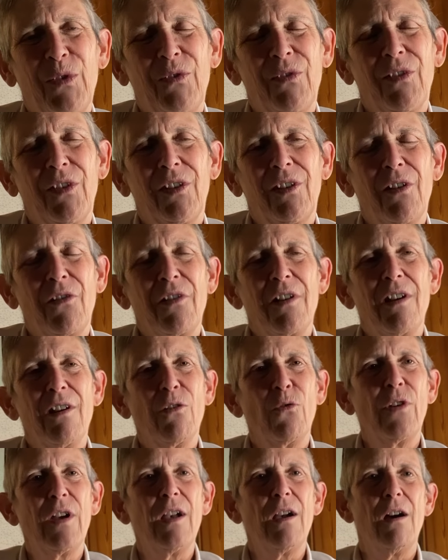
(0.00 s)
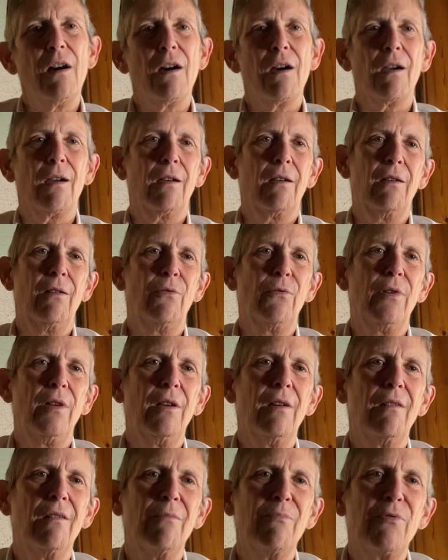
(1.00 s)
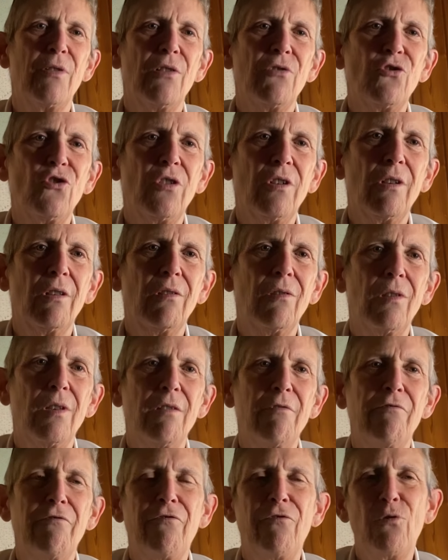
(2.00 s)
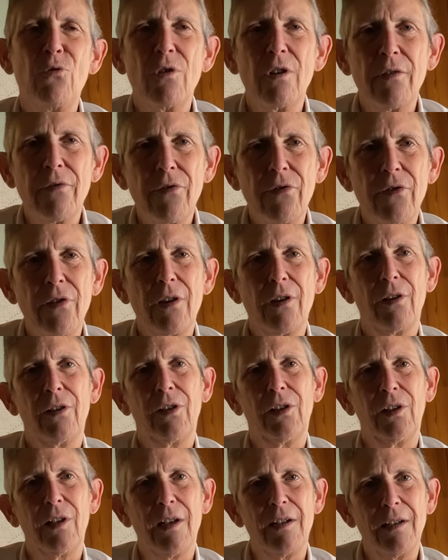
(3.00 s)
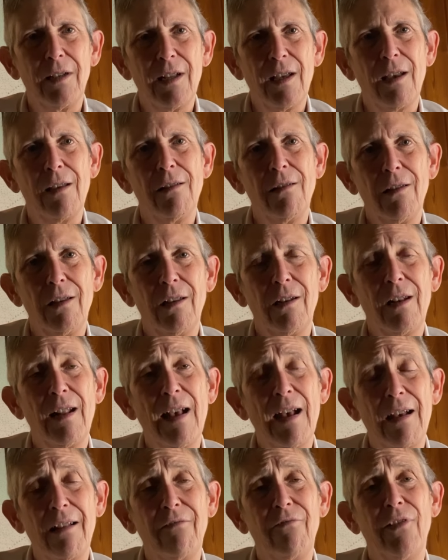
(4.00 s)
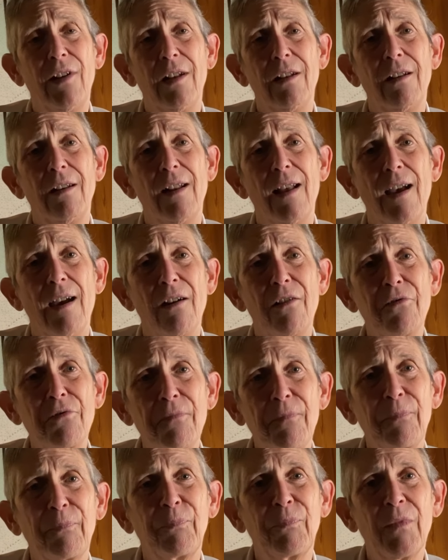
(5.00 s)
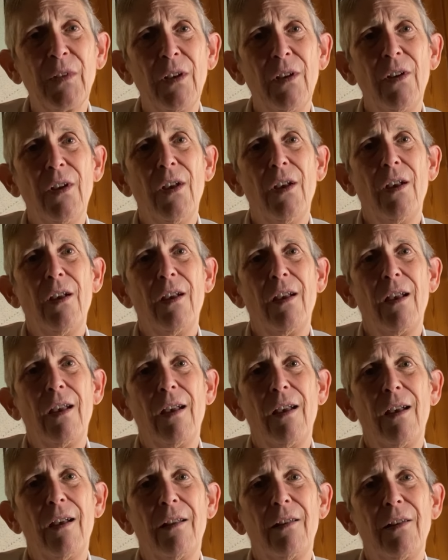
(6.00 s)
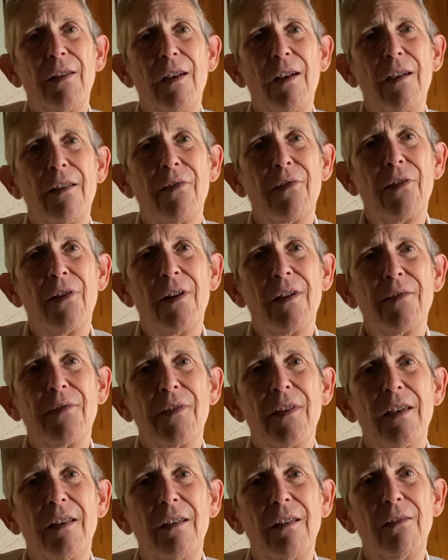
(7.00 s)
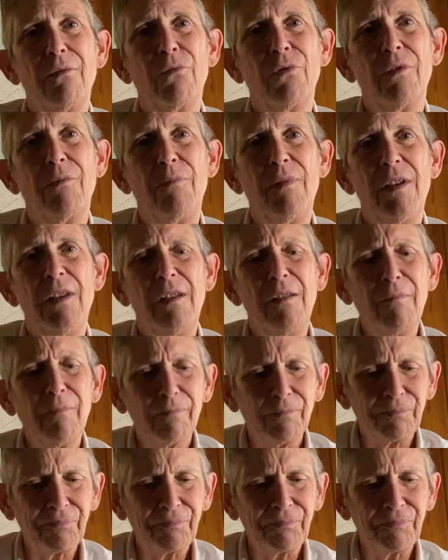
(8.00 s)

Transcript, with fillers: So here we are. We are approaching the fourth Sunday in Advent now. And I thought that it would be